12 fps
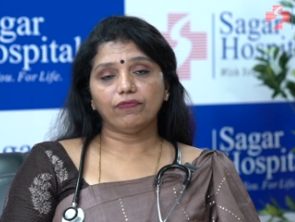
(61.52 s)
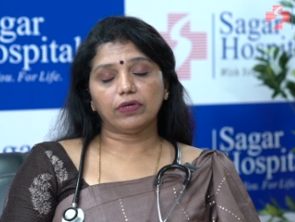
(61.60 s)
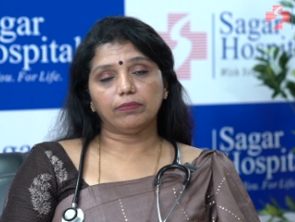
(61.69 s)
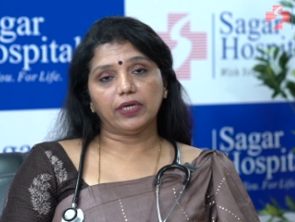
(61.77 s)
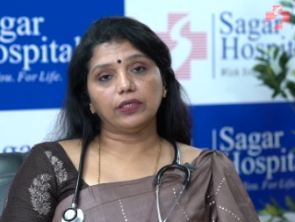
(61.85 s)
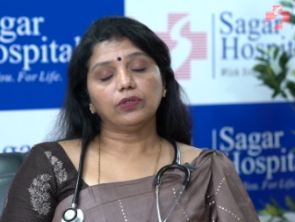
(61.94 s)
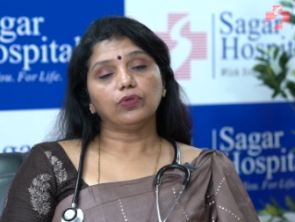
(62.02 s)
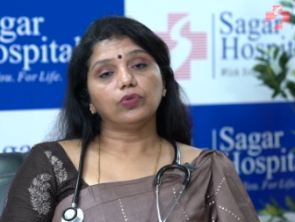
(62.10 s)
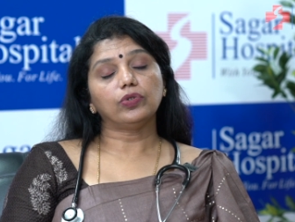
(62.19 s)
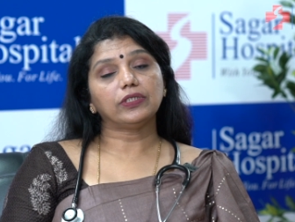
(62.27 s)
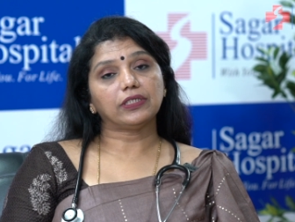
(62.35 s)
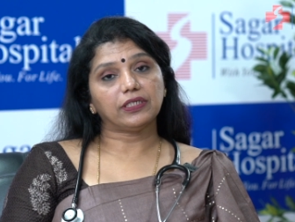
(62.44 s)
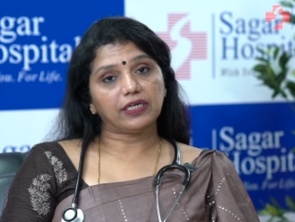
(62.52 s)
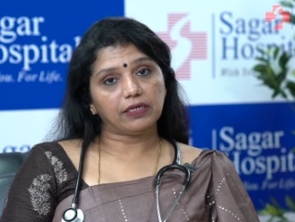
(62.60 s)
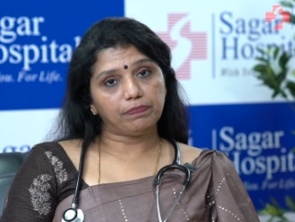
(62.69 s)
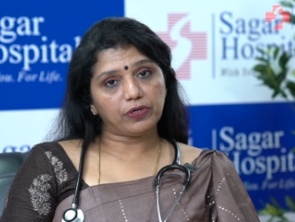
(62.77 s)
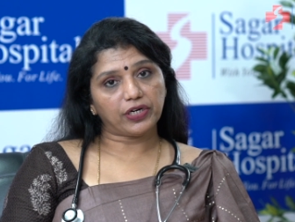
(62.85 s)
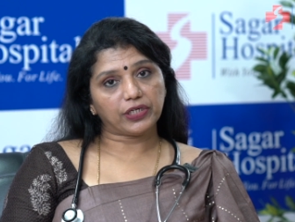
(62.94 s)
woman who is in the
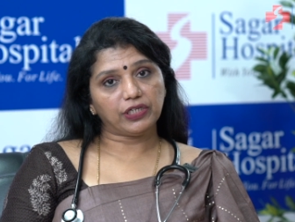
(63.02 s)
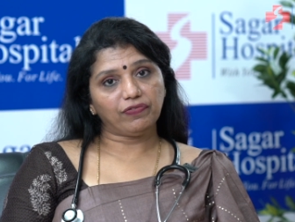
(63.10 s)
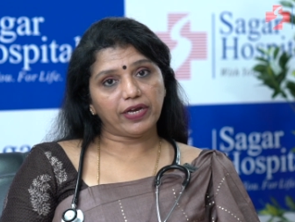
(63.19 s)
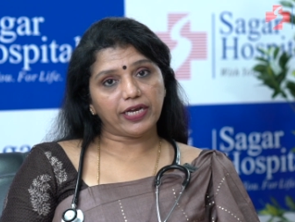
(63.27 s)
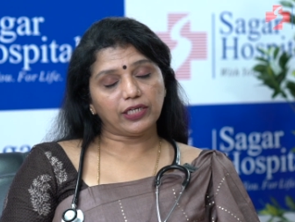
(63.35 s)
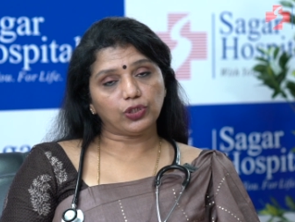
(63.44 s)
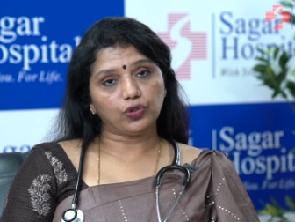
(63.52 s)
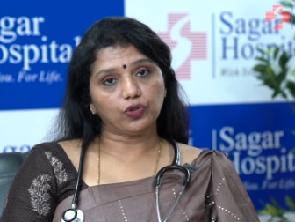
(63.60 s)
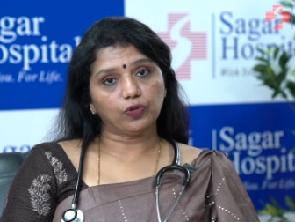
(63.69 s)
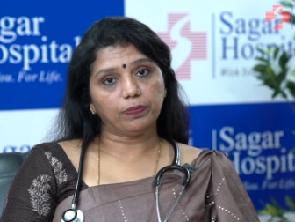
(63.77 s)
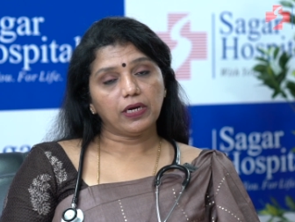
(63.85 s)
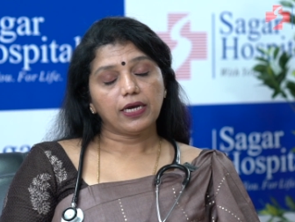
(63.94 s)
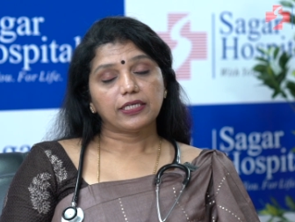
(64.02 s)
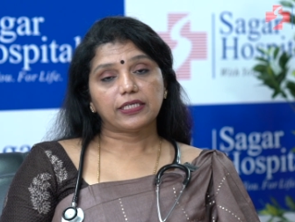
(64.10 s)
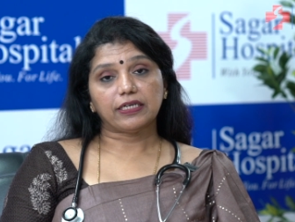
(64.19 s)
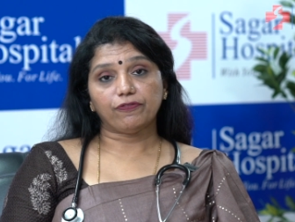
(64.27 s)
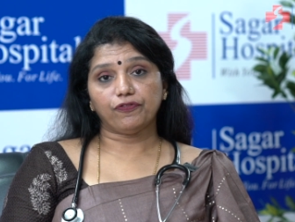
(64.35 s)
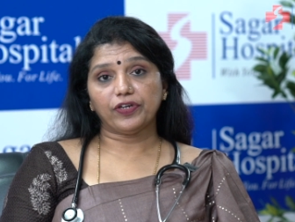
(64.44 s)
reproductive age group
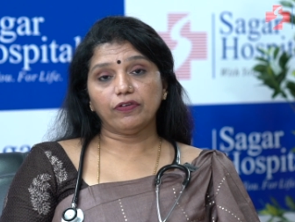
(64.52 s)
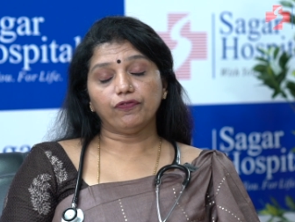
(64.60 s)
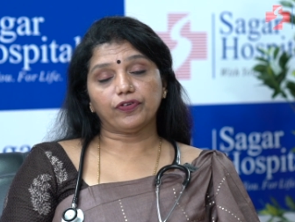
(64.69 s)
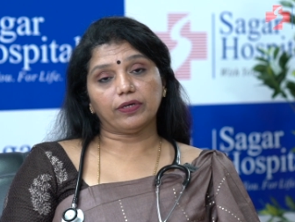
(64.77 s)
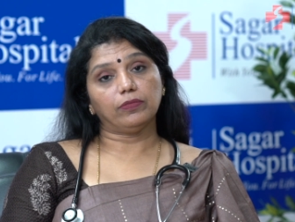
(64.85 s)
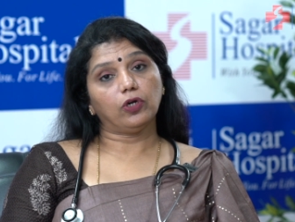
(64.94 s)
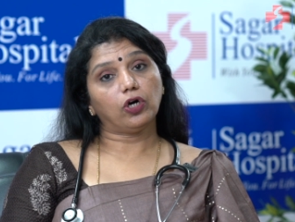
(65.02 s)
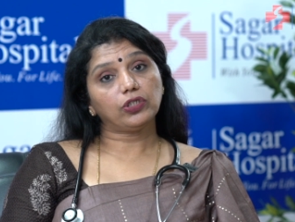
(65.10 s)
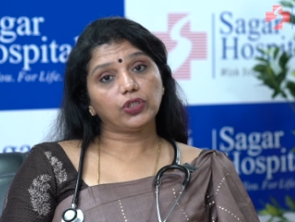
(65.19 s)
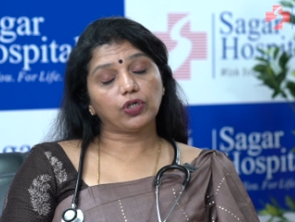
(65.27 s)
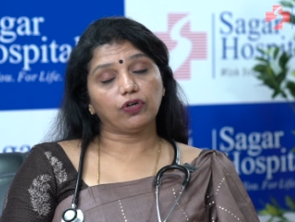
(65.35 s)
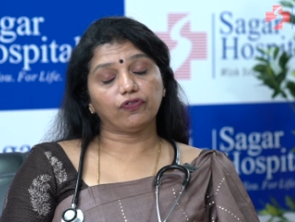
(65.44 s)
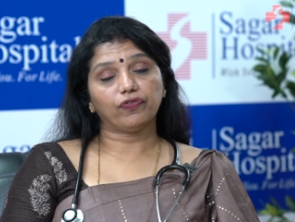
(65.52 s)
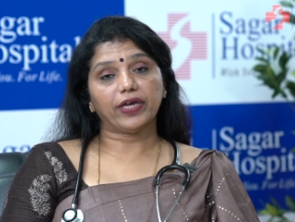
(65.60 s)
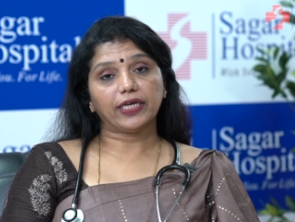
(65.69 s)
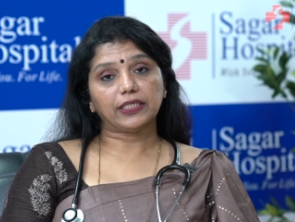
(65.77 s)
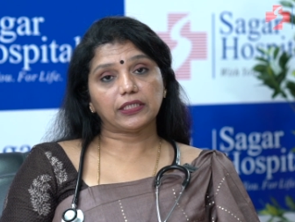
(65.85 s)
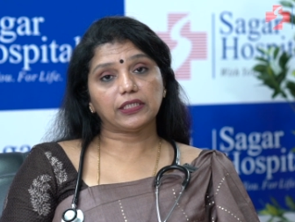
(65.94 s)
suffering from lot of
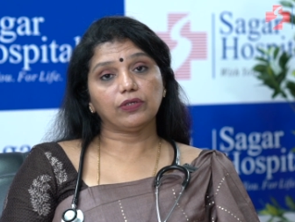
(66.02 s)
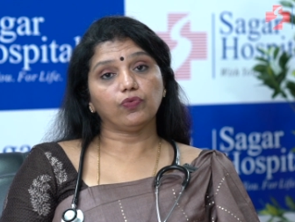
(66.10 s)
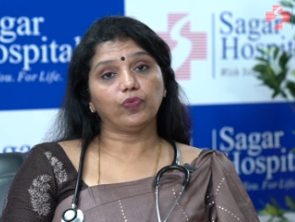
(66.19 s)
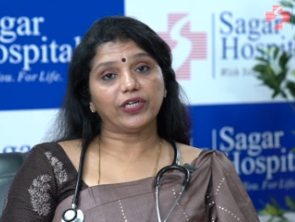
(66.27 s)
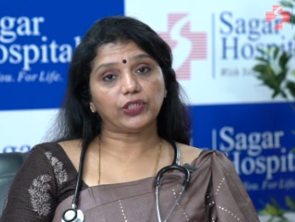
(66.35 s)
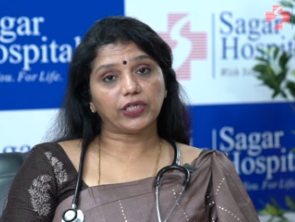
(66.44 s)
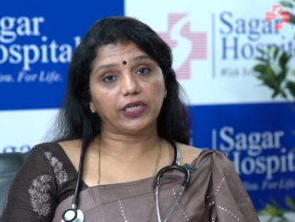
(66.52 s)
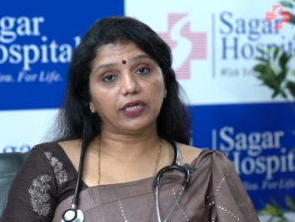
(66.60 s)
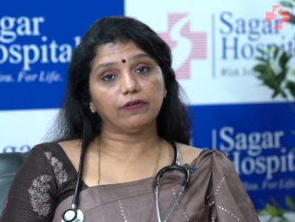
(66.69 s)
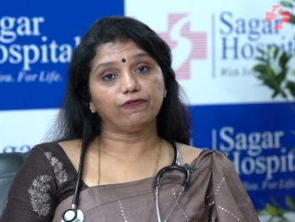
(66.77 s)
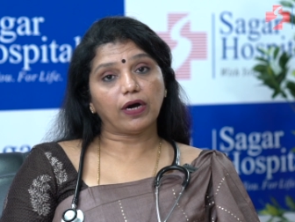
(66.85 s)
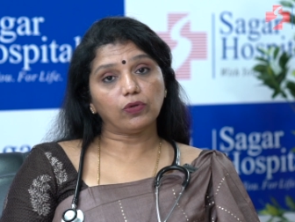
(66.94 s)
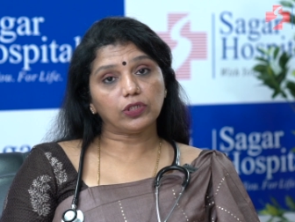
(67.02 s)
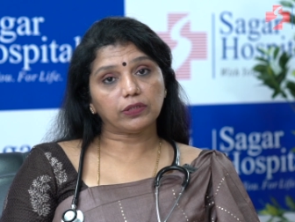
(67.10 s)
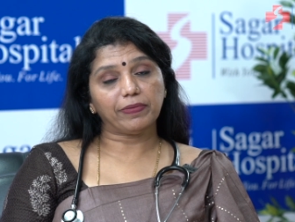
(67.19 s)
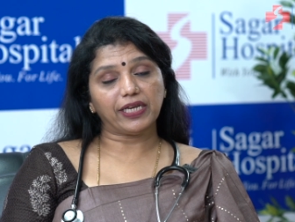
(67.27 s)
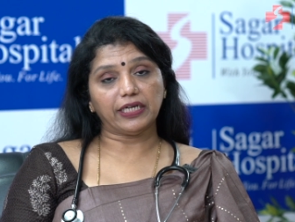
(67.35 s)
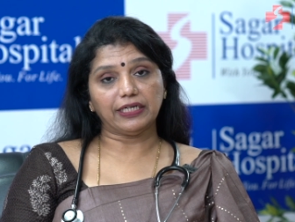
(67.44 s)
excessive vaginal foul
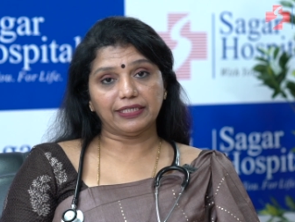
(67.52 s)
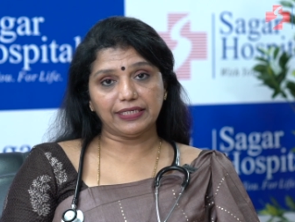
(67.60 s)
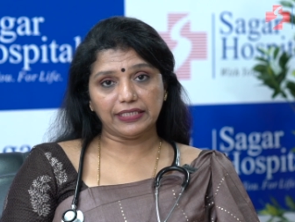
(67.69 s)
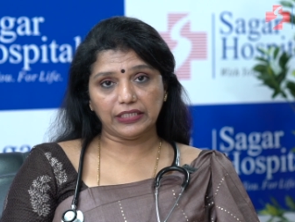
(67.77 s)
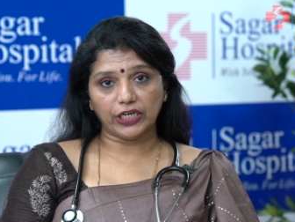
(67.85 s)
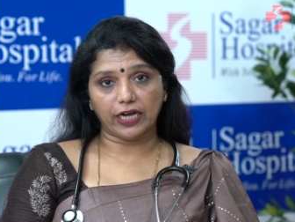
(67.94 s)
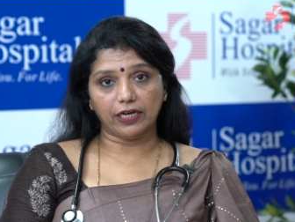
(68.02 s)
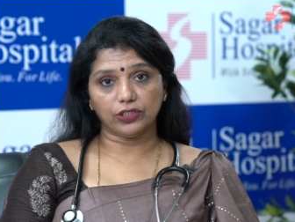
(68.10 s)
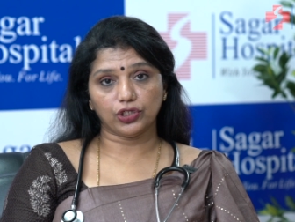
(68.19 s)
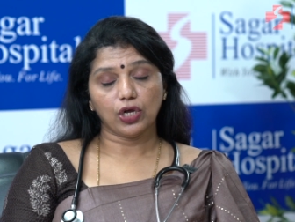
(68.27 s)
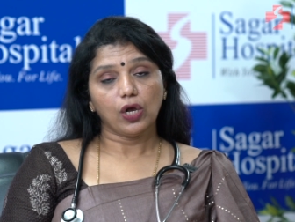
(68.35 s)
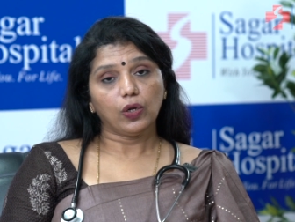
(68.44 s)
smelling discharge,